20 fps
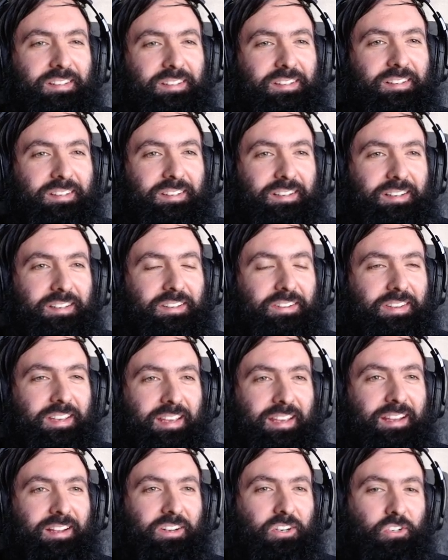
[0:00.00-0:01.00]
Uh, you
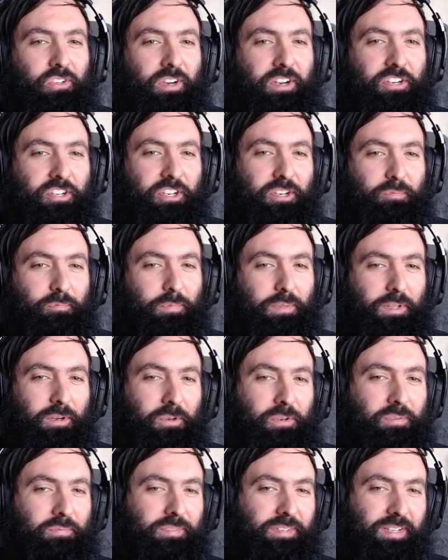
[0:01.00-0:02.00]
can't Crushing Blow
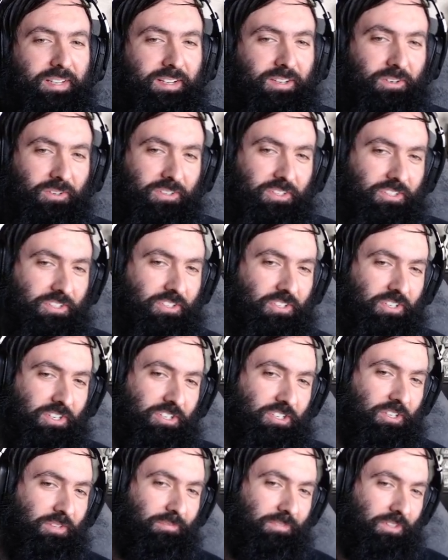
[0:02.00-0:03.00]
him down because
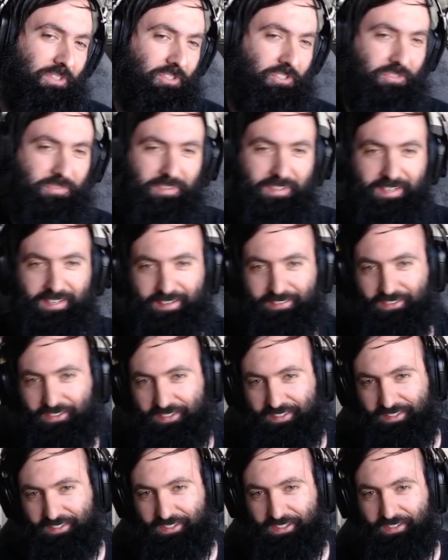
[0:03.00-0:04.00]
Crushing Blow's been
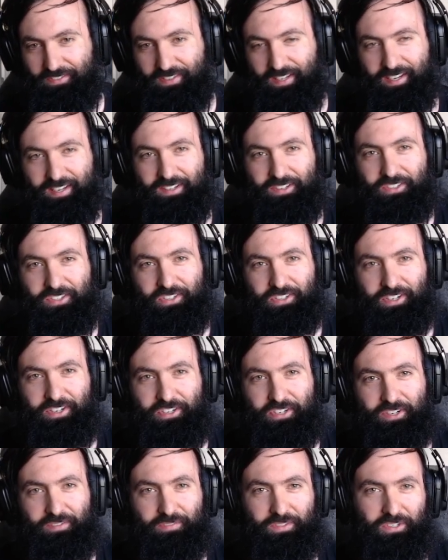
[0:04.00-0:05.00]
heavily nerfed. I used
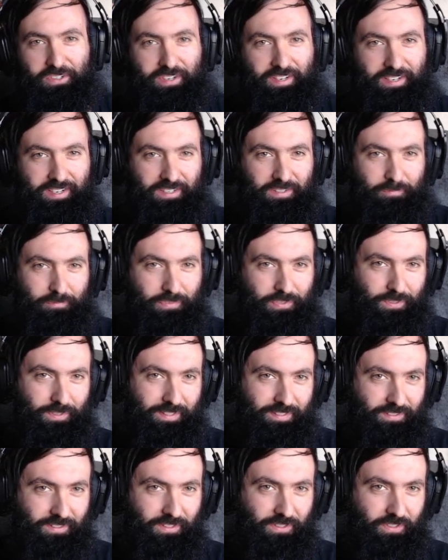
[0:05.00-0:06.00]
Crushing Blow to get him
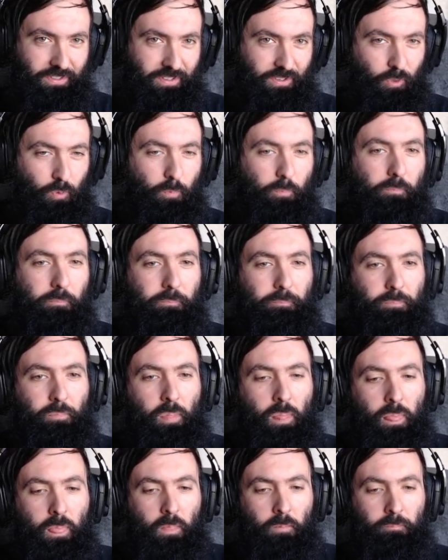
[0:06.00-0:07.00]
pretty low
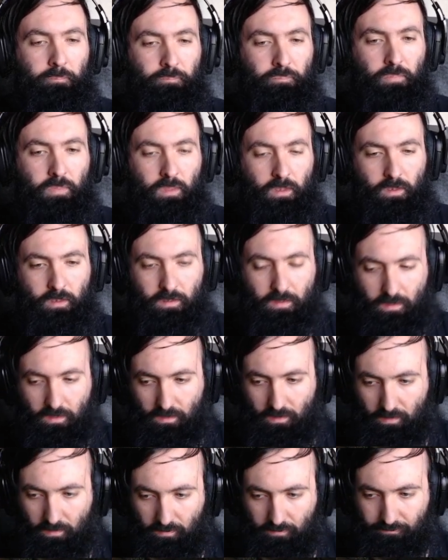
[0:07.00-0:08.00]
though.
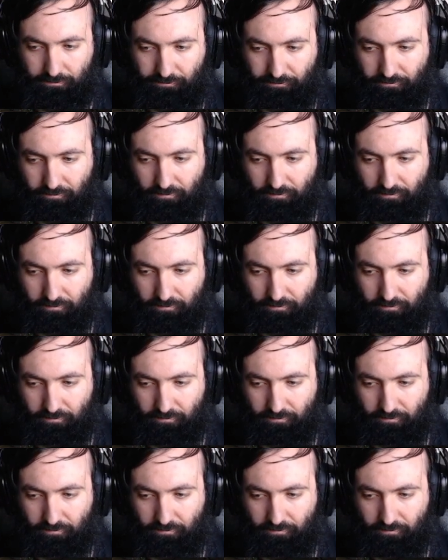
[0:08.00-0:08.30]
Um,